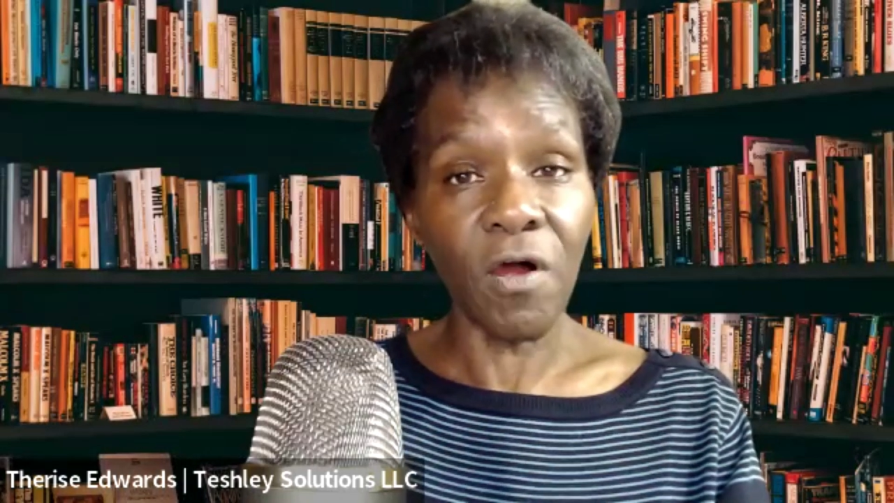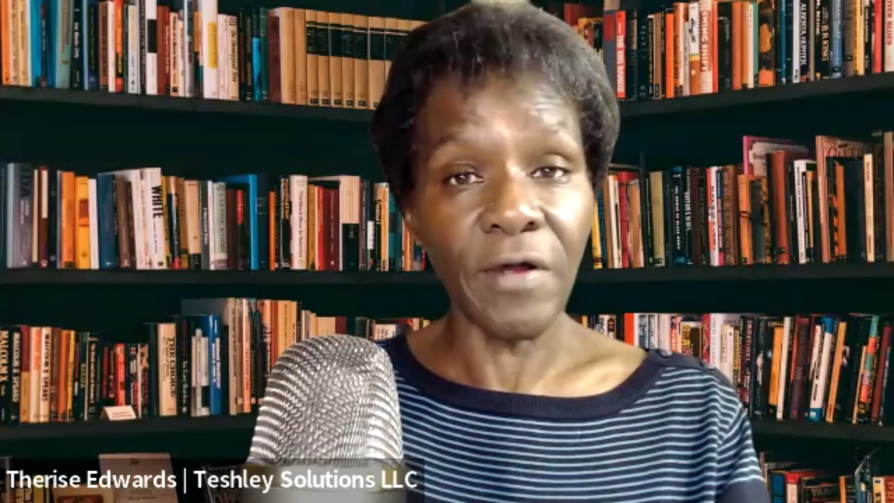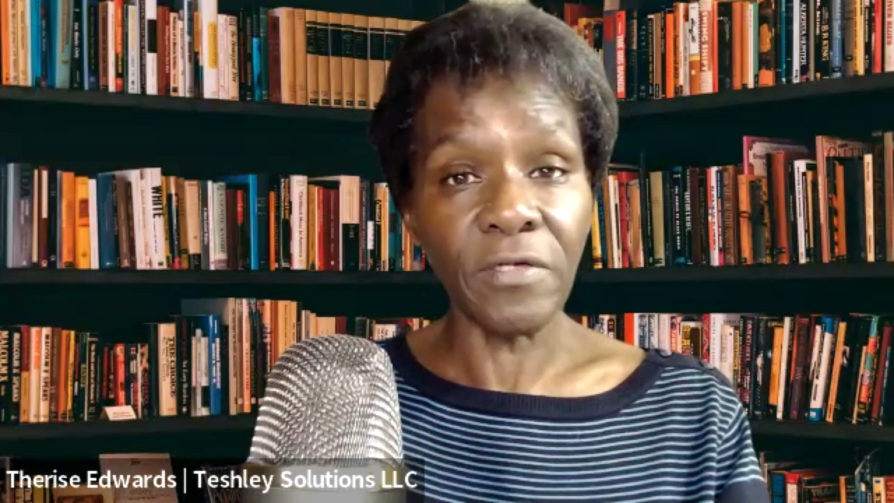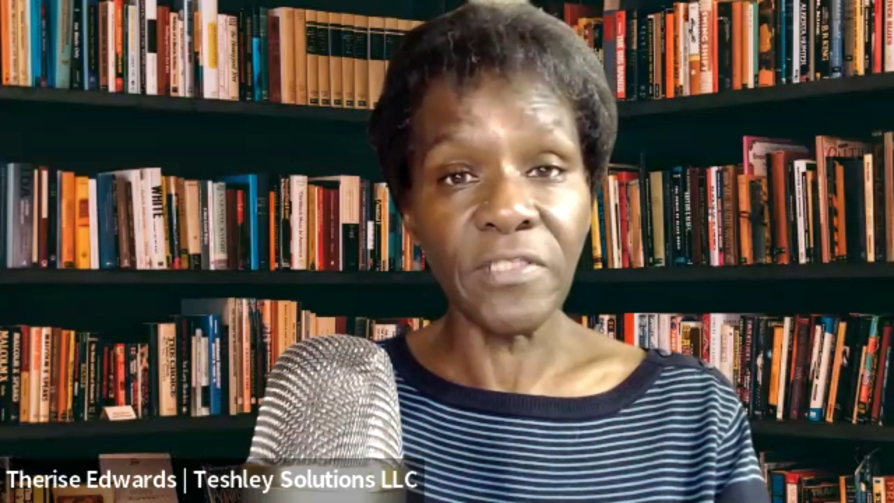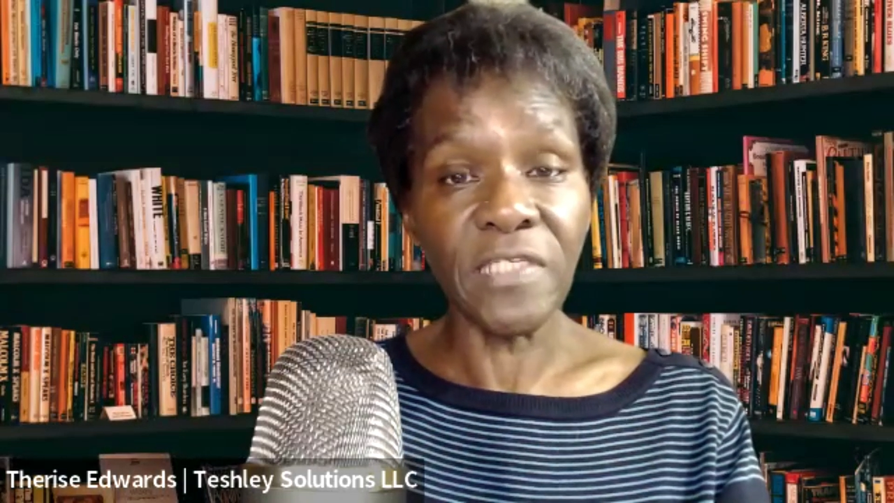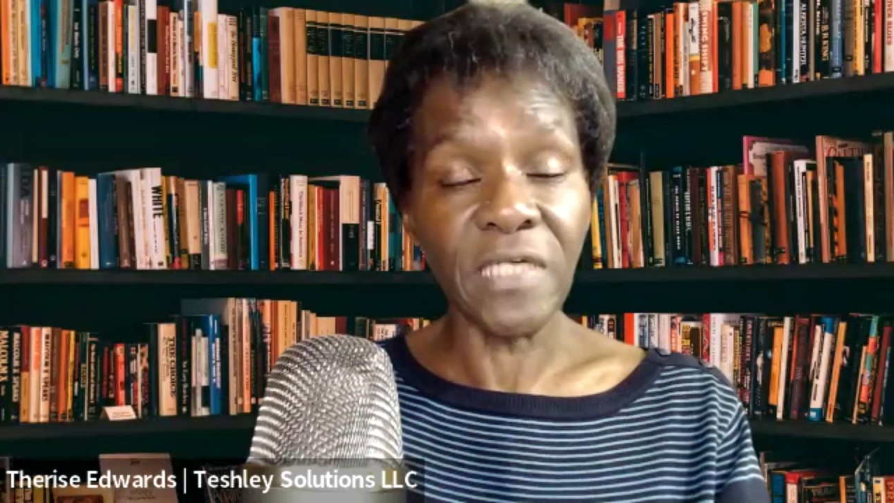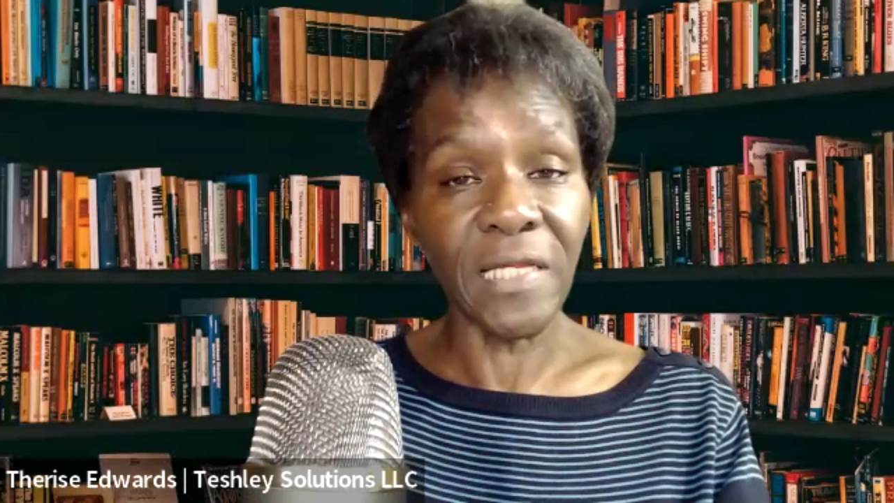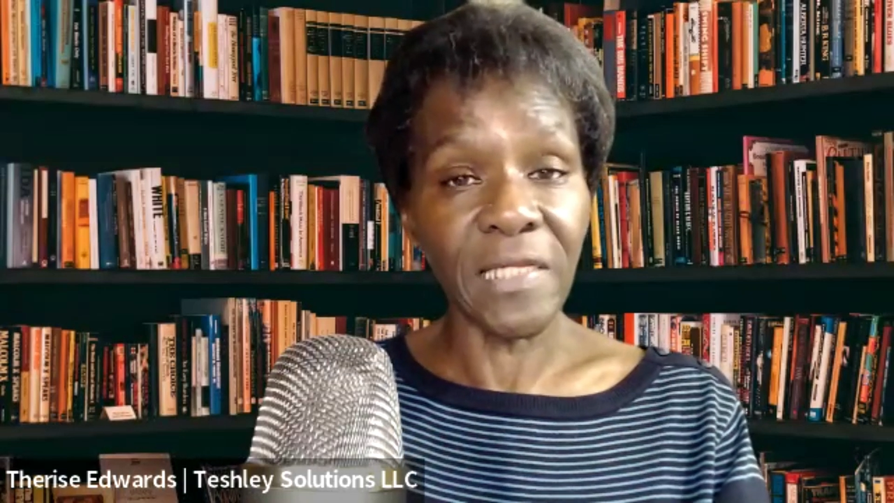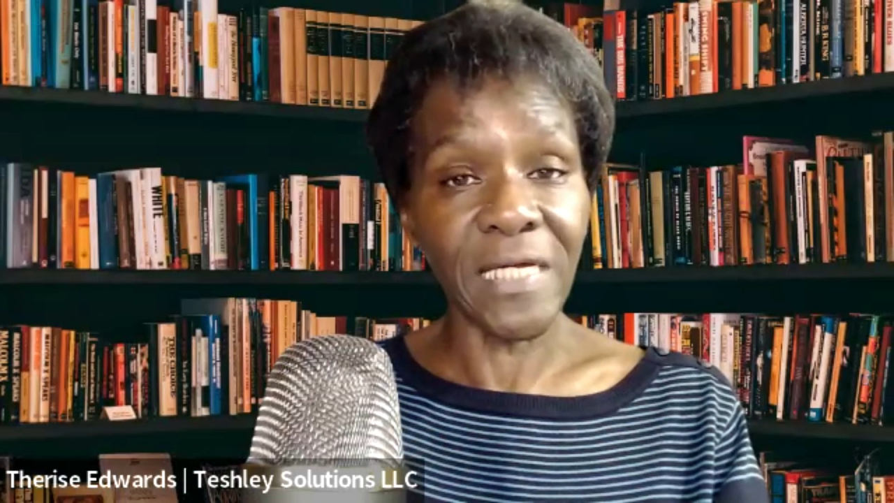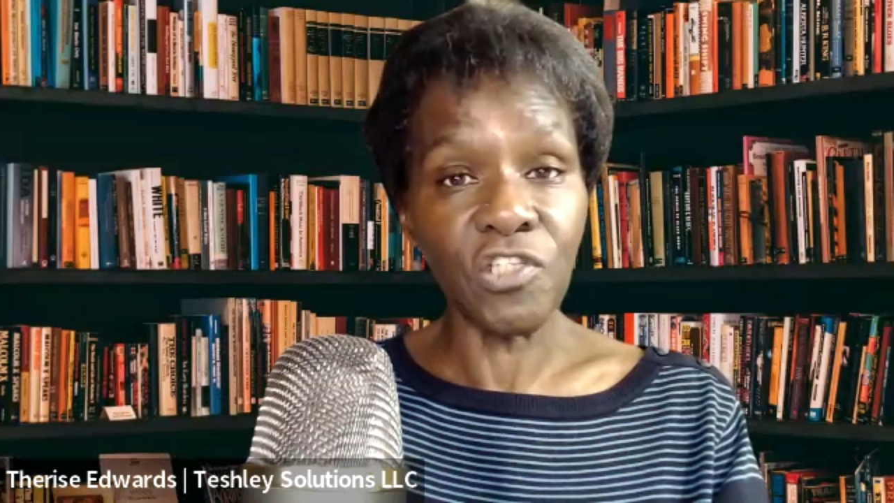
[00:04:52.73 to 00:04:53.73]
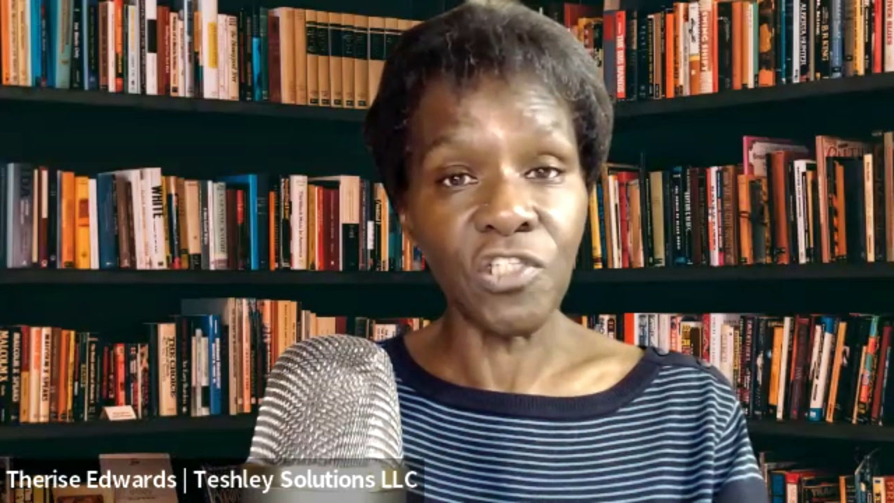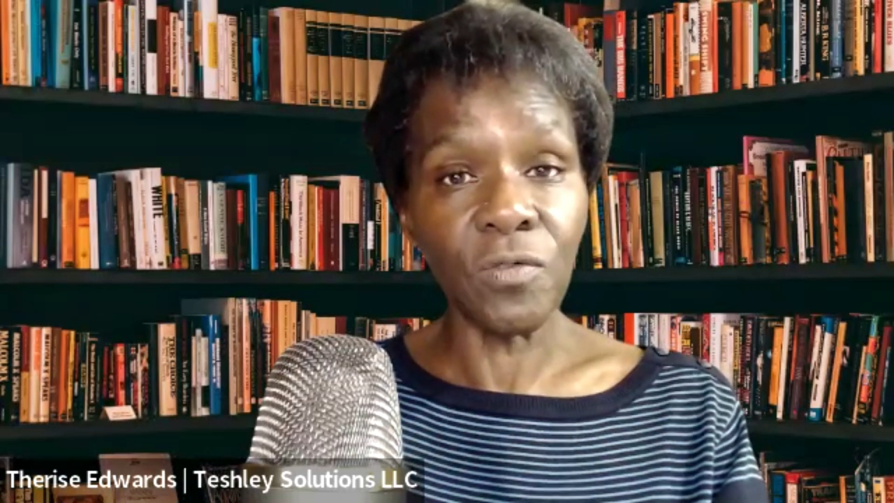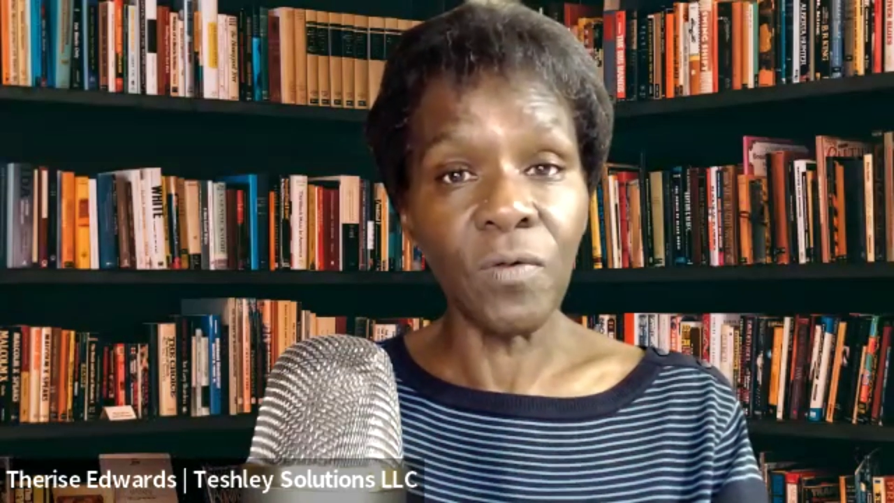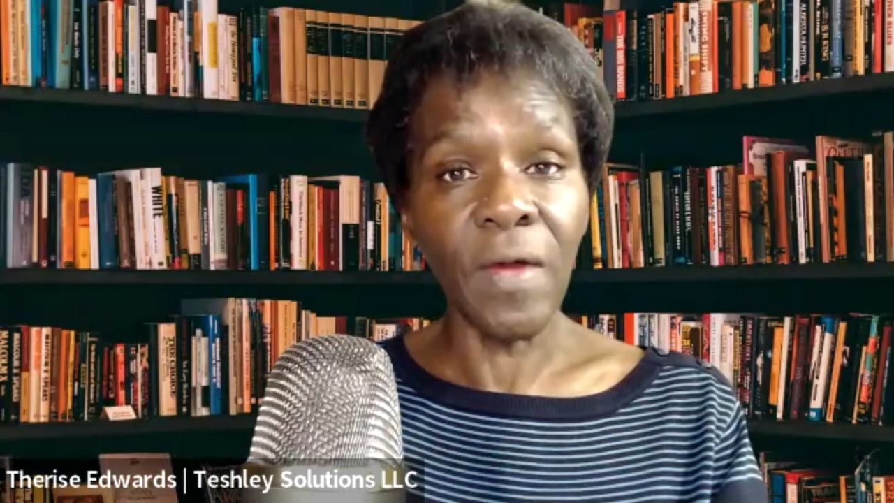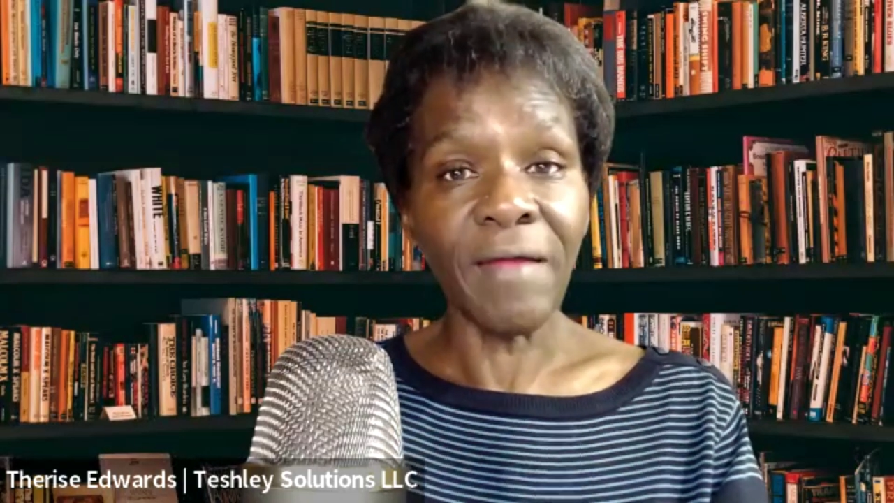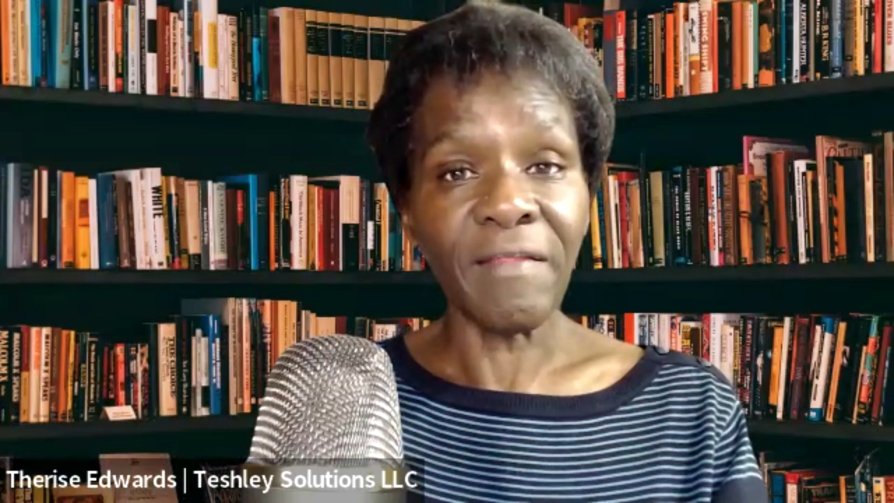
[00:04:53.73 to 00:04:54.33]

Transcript: articles that I linked to